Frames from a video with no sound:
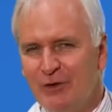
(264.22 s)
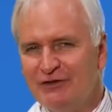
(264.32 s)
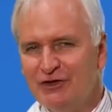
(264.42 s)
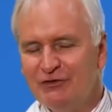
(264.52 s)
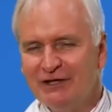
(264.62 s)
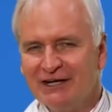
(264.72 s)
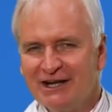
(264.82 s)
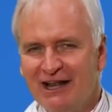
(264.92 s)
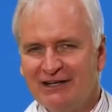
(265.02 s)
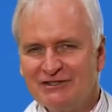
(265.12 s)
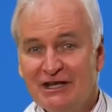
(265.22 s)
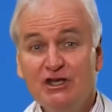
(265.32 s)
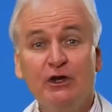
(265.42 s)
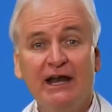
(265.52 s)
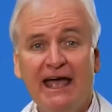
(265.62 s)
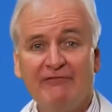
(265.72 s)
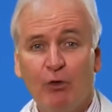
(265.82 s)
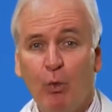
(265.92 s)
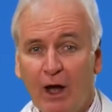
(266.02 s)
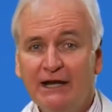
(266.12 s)
With new technology, you can
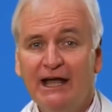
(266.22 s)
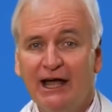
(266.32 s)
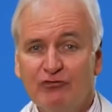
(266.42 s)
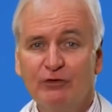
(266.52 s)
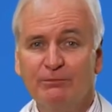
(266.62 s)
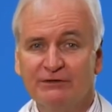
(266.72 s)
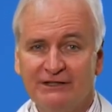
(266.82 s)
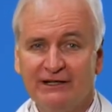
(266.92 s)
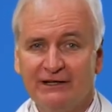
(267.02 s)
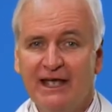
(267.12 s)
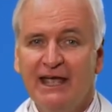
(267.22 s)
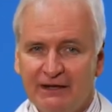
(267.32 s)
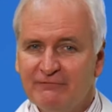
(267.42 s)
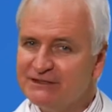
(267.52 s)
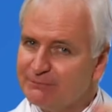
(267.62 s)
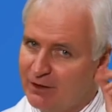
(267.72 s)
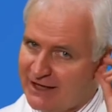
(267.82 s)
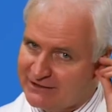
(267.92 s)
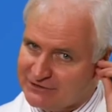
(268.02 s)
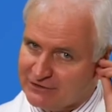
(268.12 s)
have a 100%
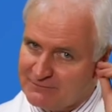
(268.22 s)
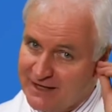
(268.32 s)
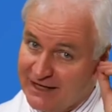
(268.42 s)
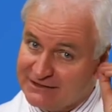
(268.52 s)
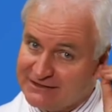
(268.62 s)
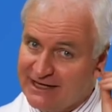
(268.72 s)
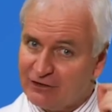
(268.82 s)
invisible answer. It's